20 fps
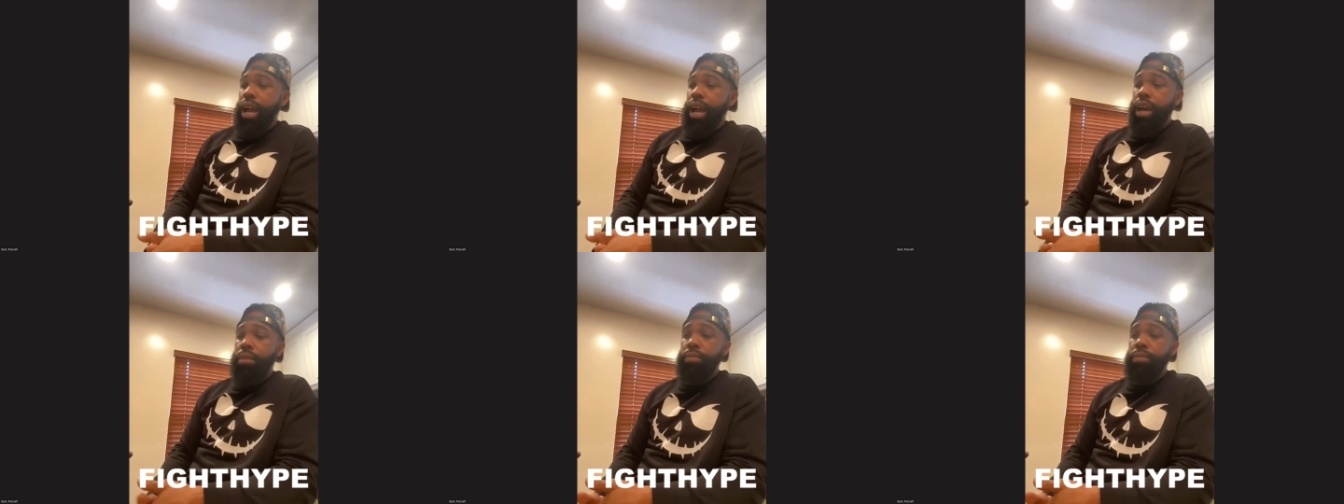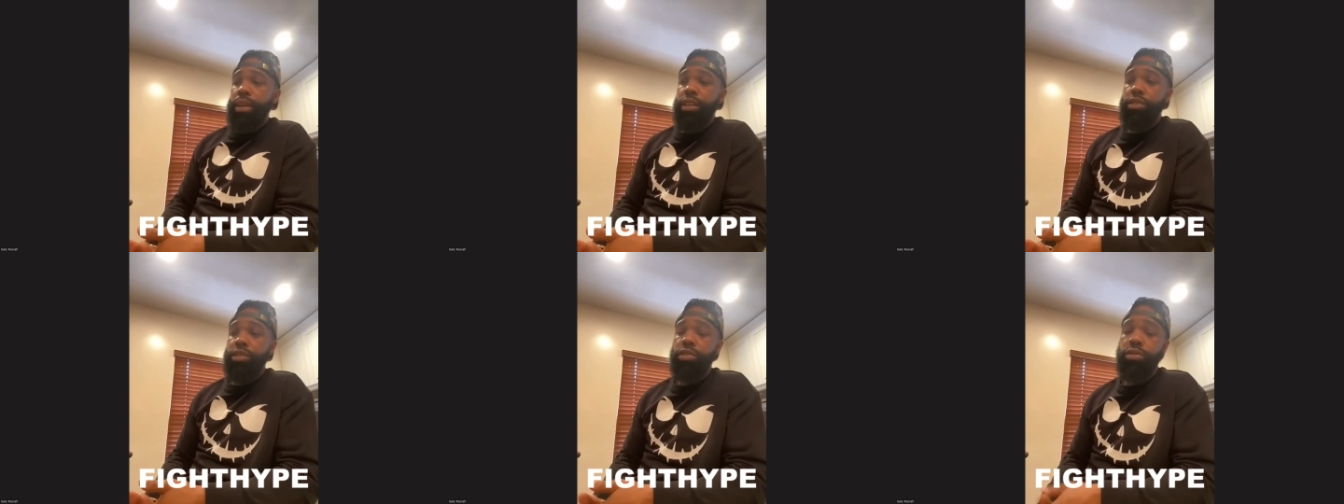I'm
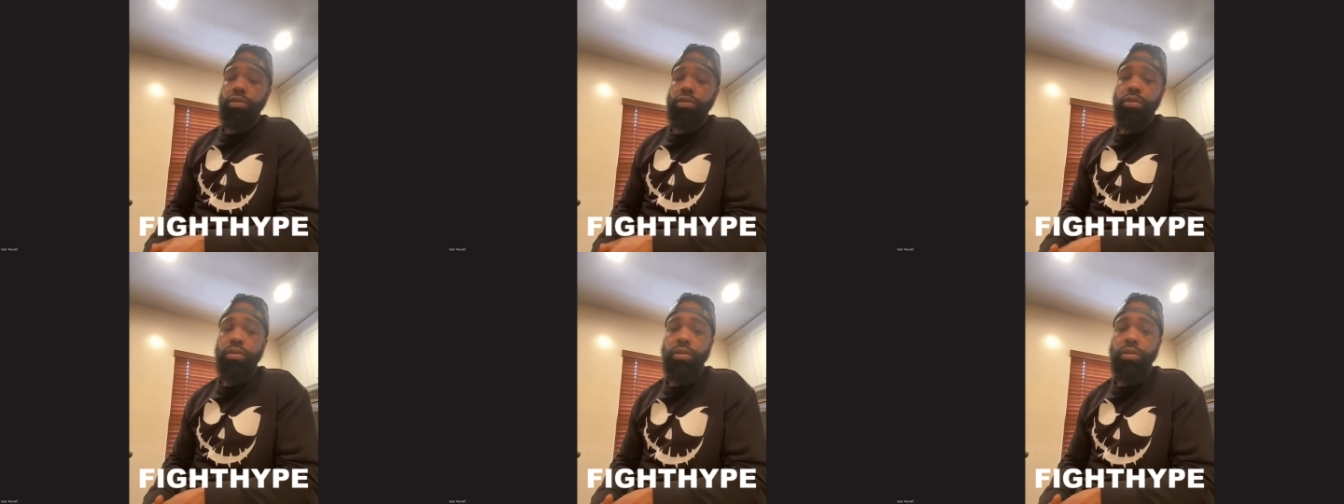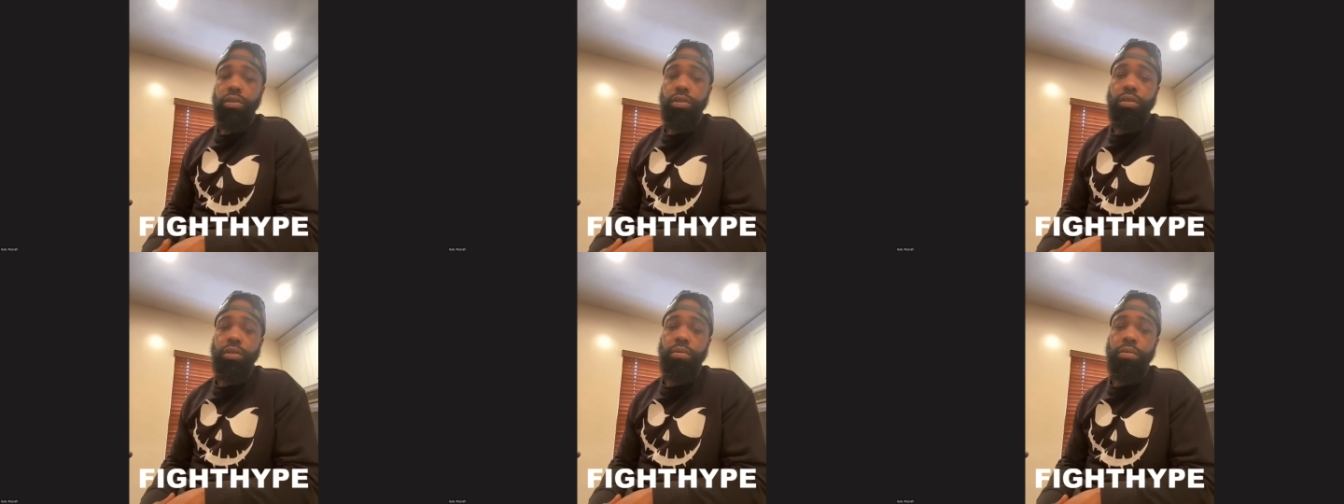not sure.
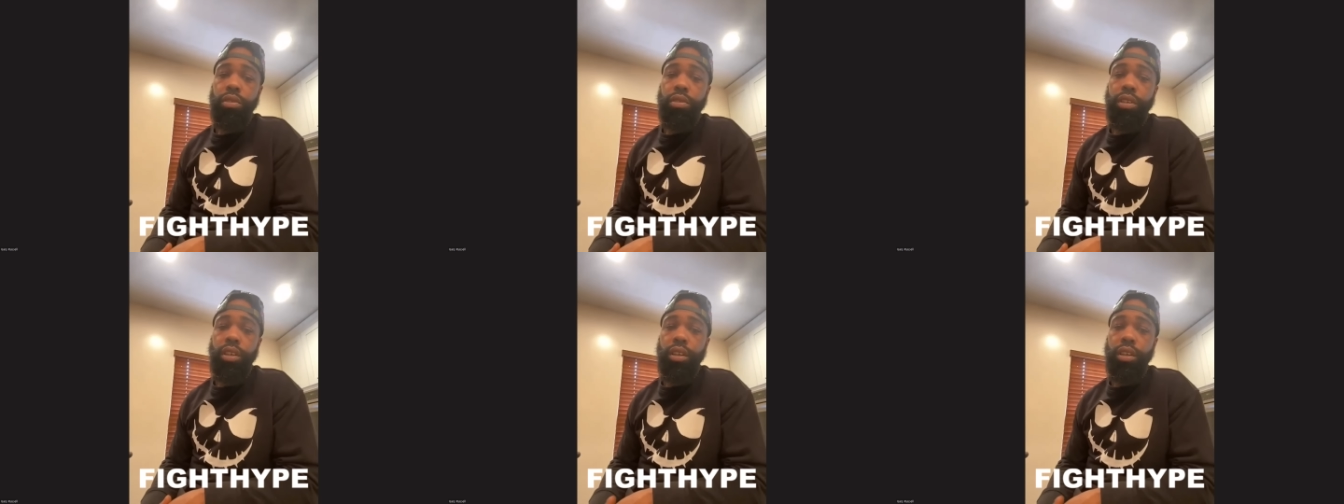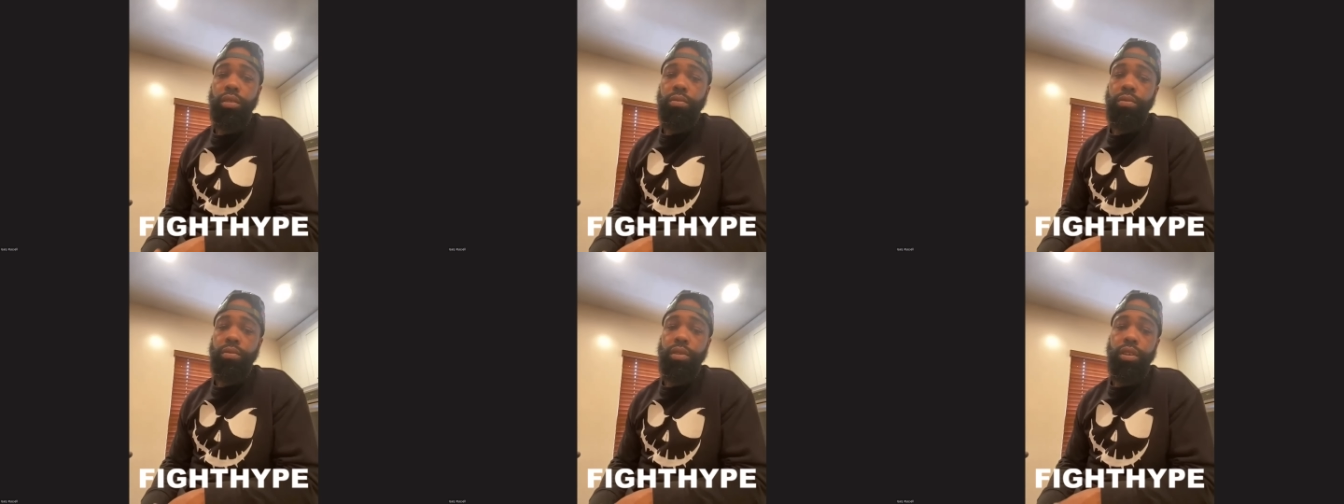You know what I'm
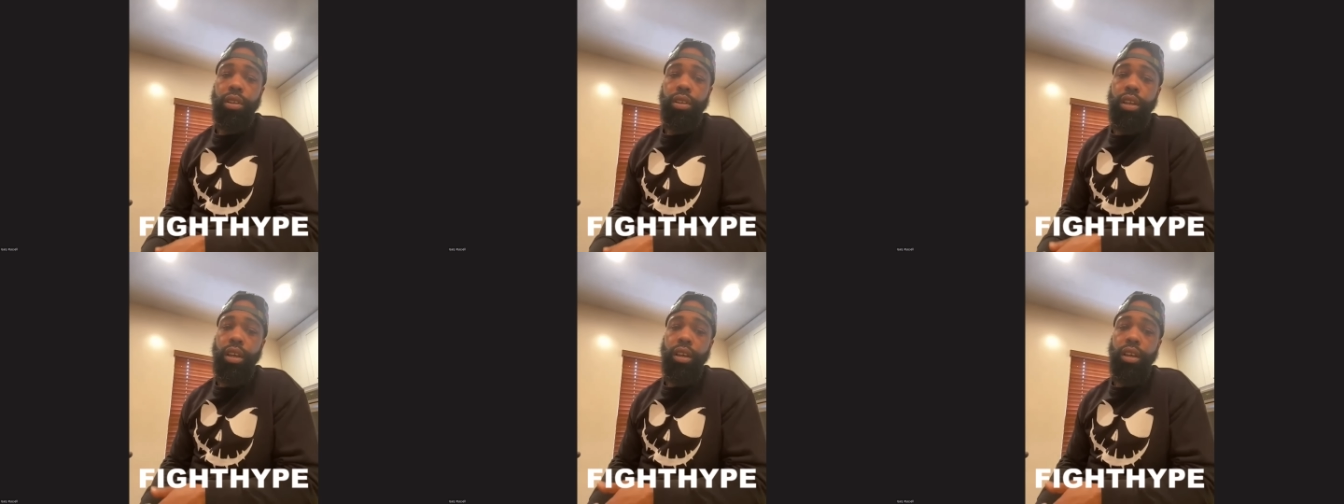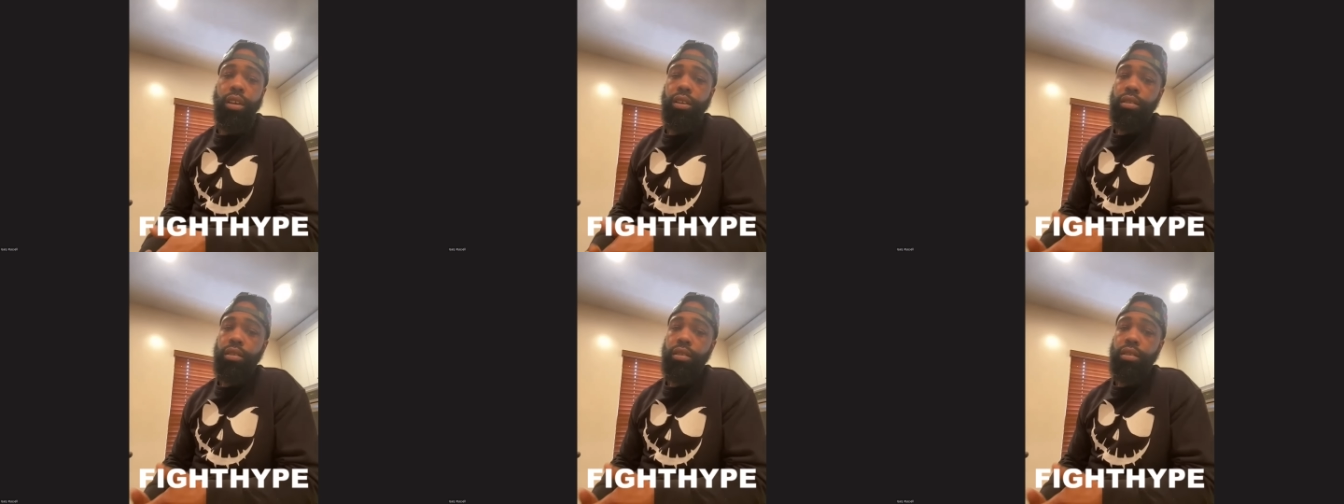saying? We're not,